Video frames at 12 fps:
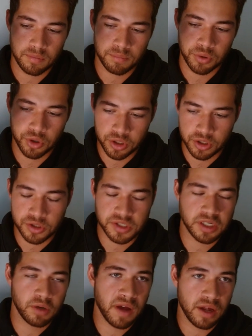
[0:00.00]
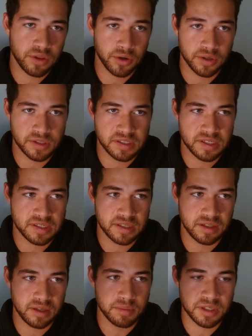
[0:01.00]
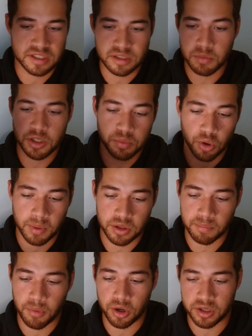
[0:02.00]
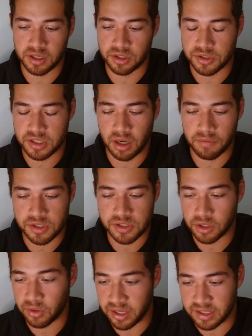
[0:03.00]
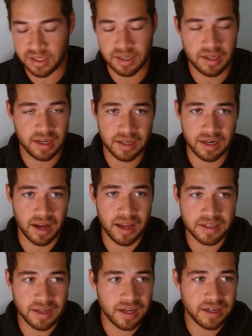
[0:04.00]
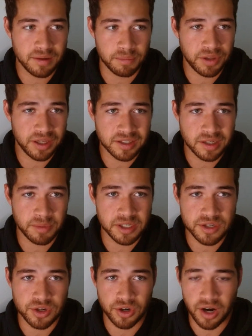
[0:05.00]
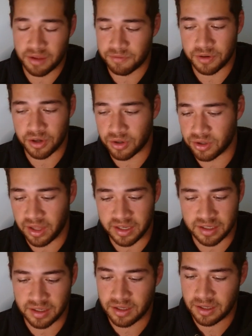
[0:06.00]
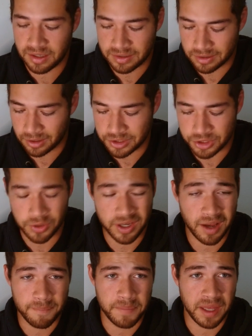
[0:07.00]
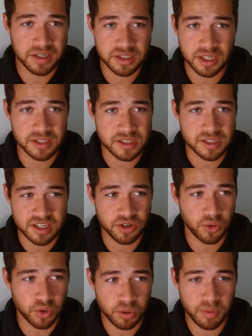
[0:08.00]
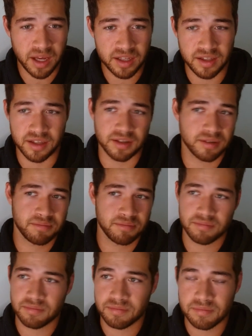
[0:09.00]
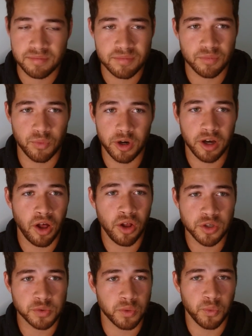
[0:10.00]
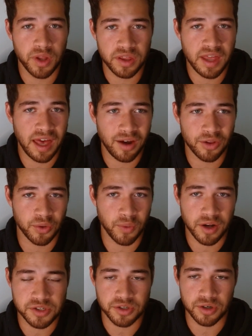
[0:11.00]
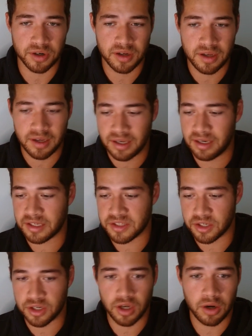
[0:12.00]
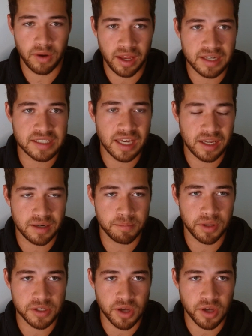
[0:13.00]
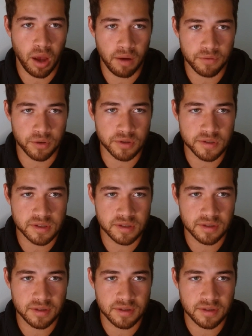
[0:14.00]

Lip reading: putting yourself out there consistently, because it's much more about the marketing yourself. And so, like, again, I didn't play a ton my senior year. I figured, like, yeah, shoot, I got benched as a senior quarterback. Like, what college would want that on their roster? Next thing you know, I had 10 plus offers